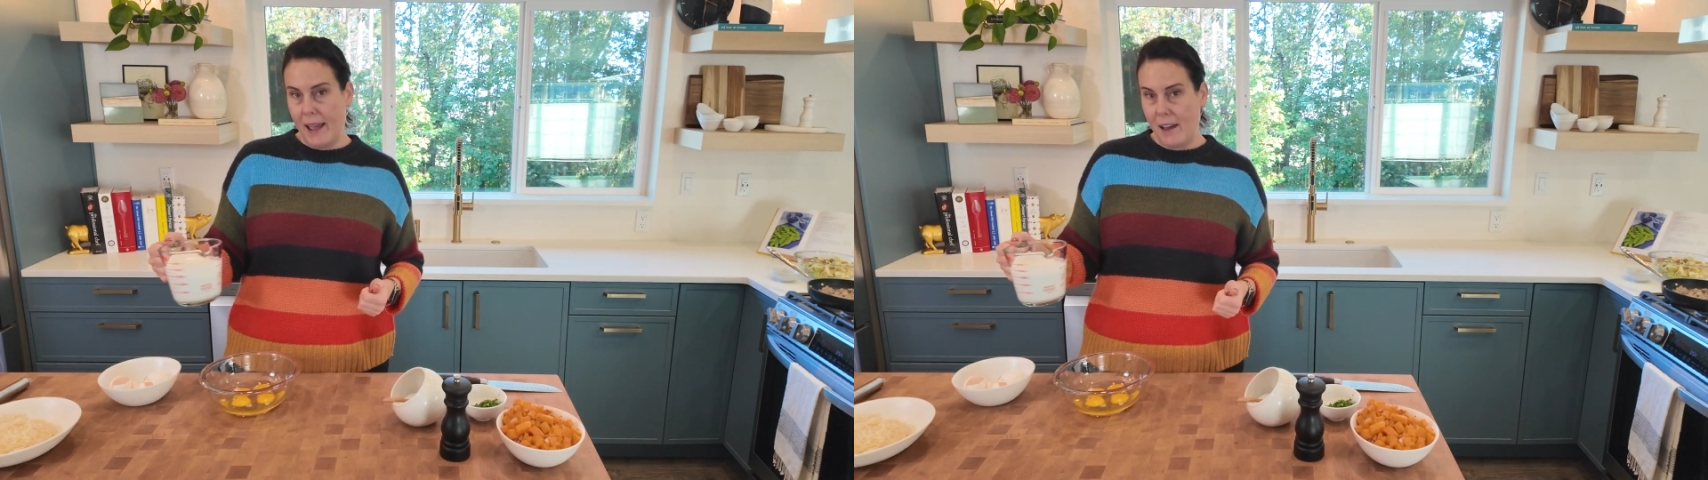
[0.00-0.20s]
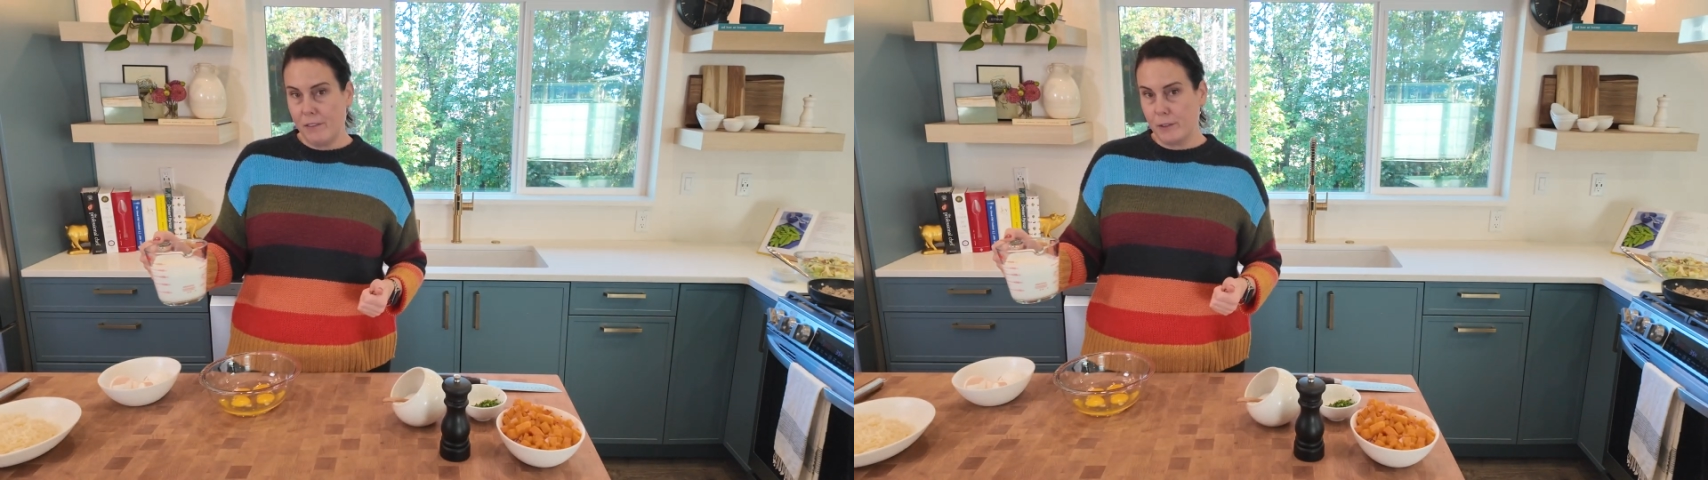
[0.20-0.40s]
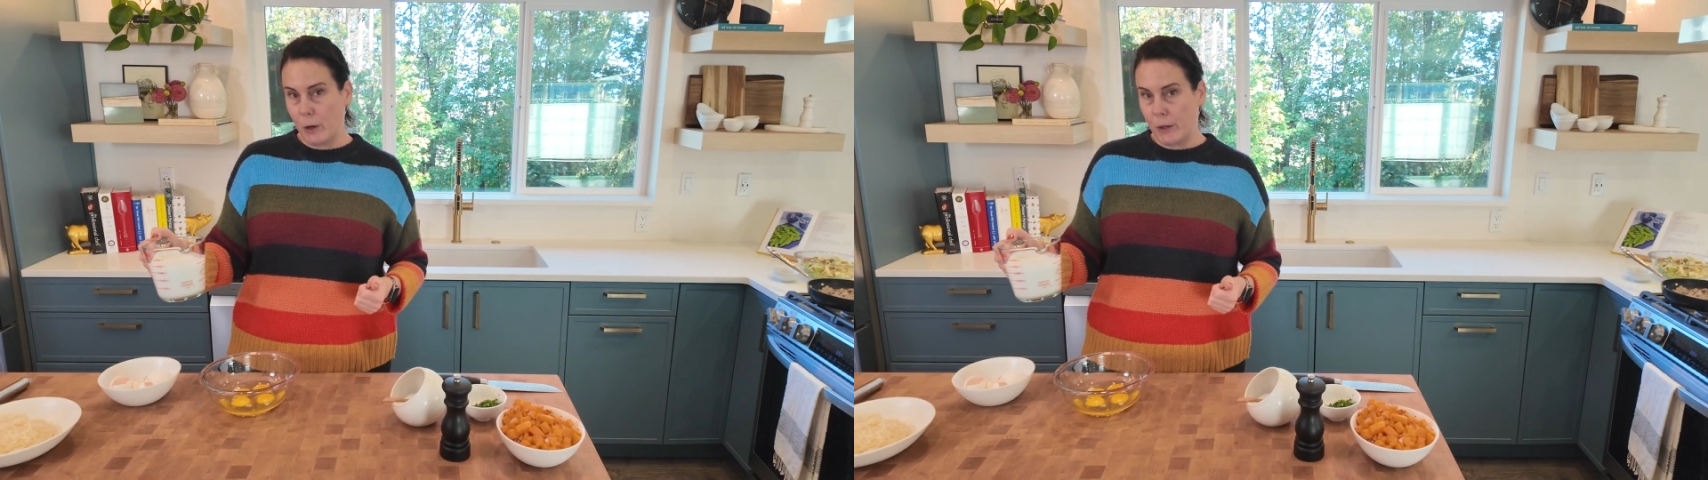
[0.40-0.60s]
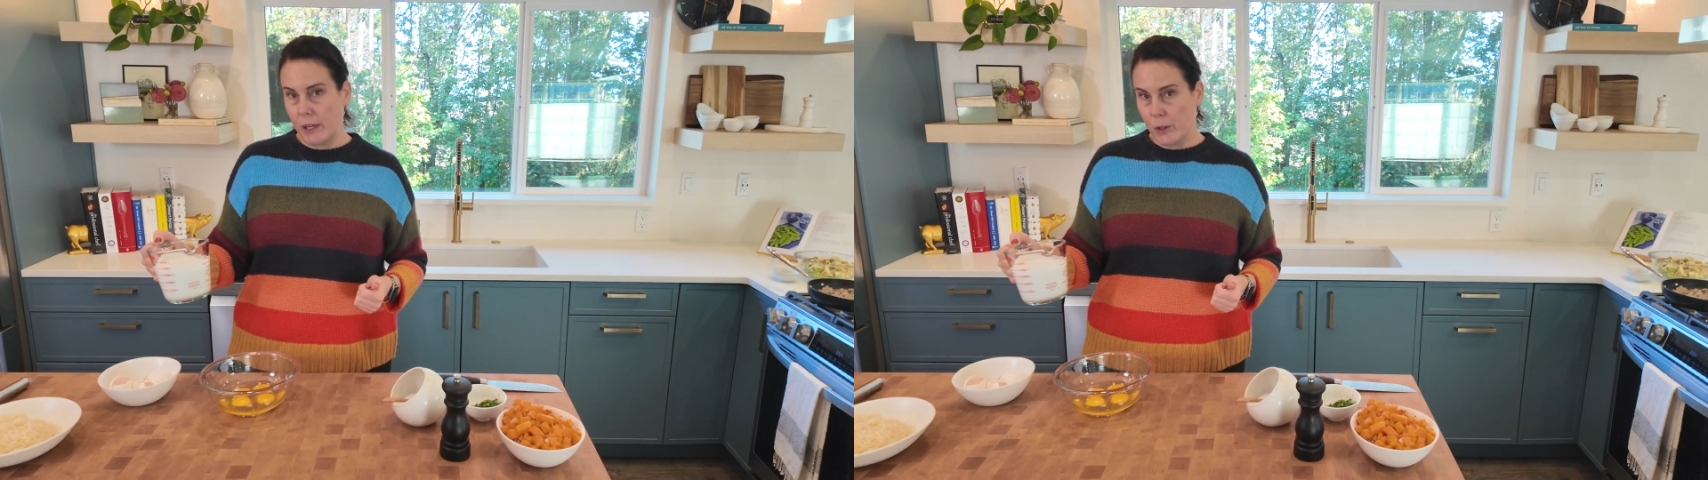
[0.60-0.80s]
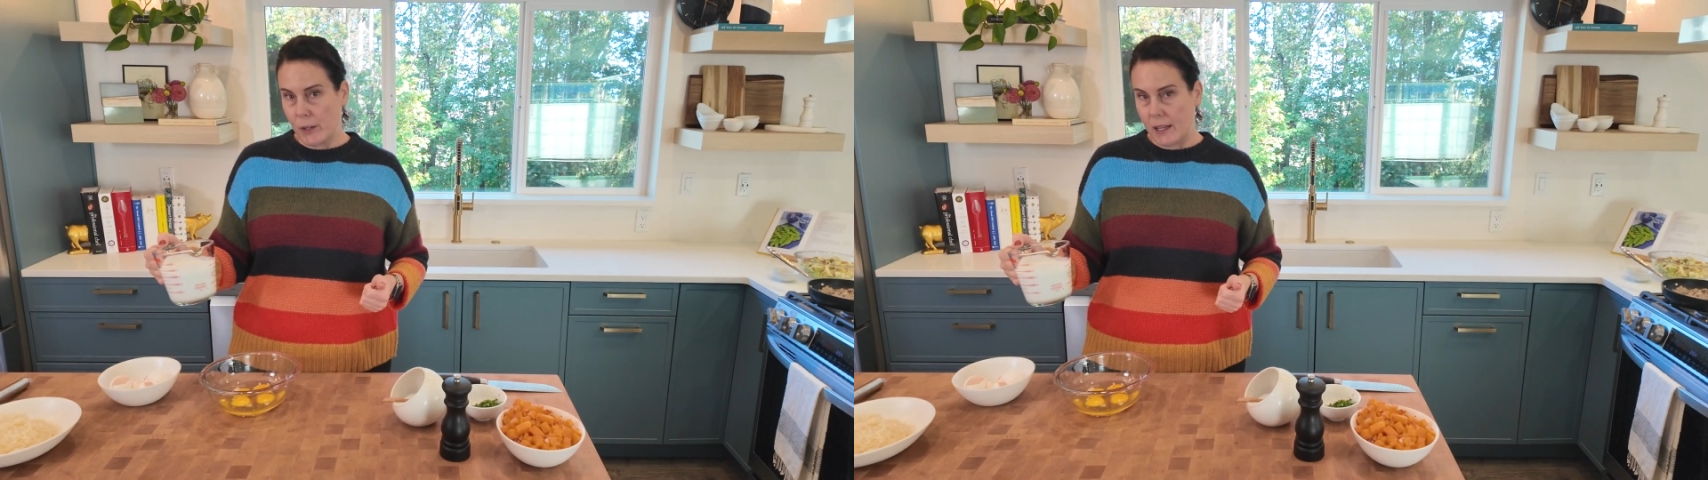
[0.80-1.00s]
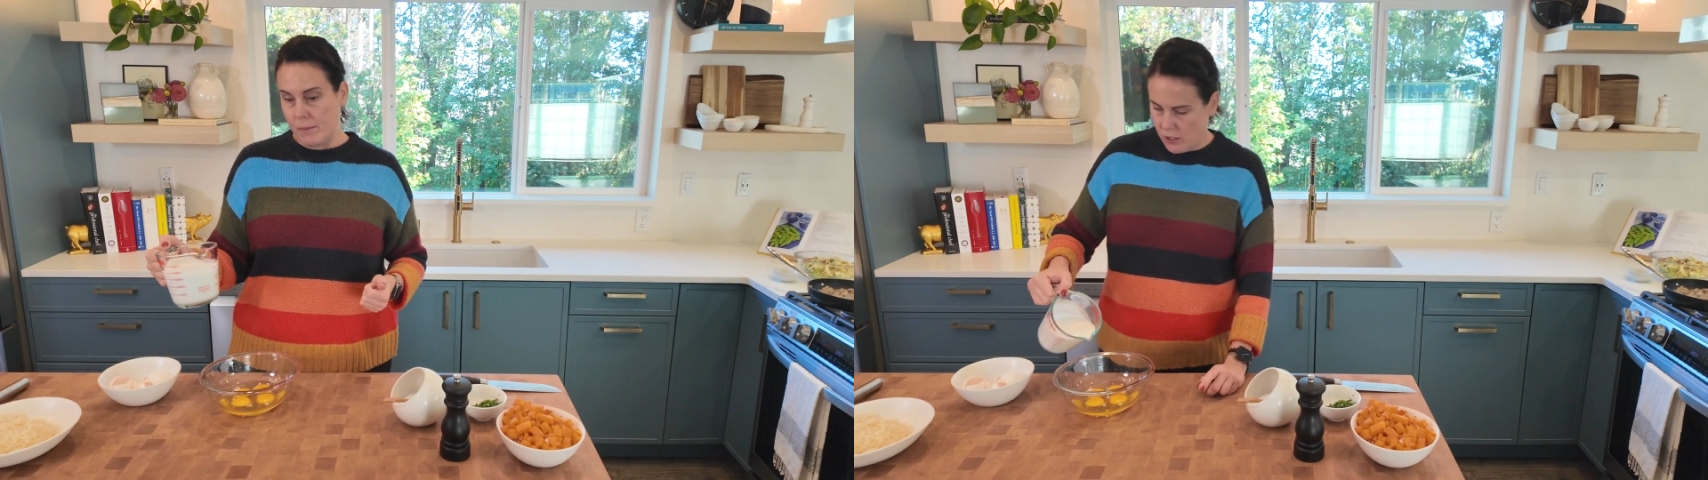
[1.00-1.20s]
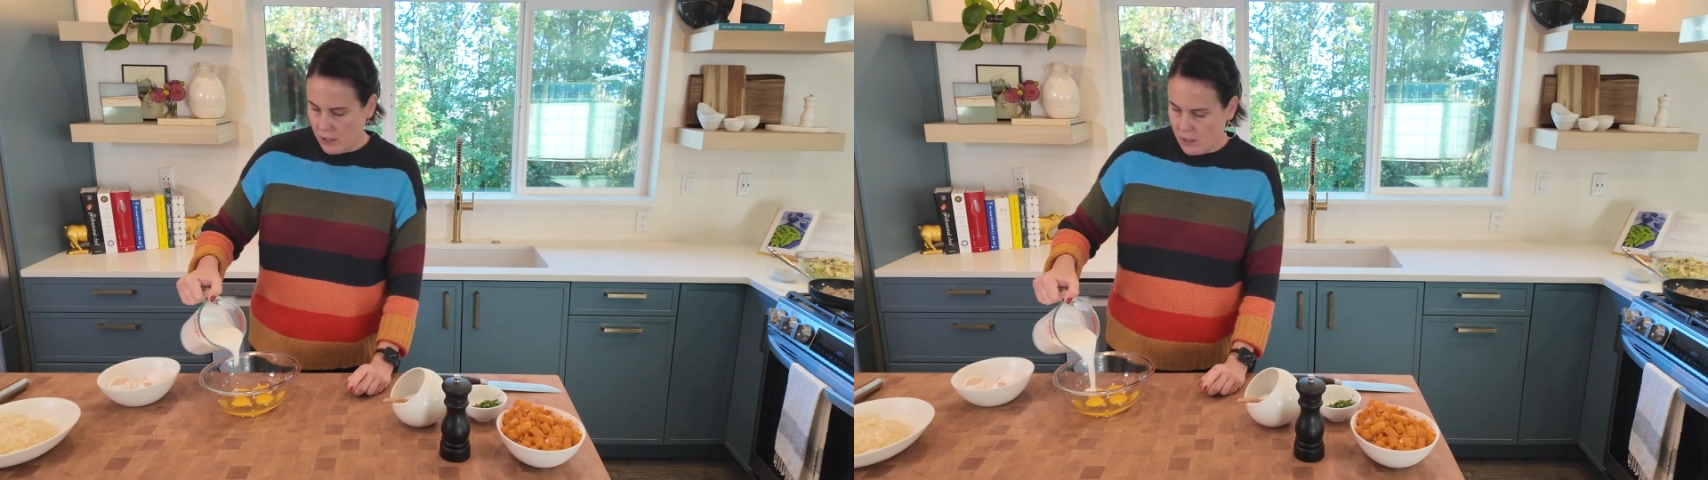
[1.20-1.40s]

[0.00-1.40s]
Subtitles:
cups of coconut cream,